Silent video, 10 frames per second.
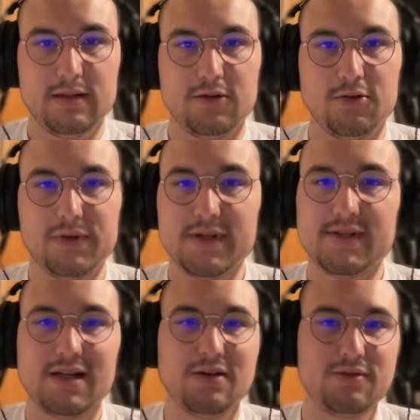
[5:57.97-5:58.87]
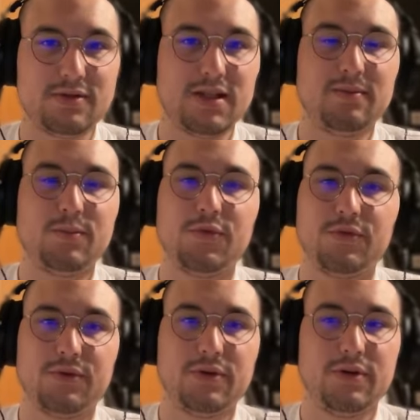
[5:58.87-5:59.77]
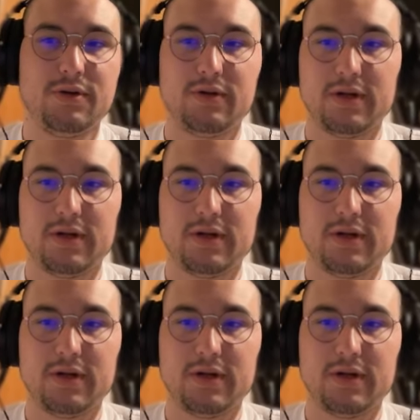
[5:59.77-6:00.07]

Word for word: already sounds a lot more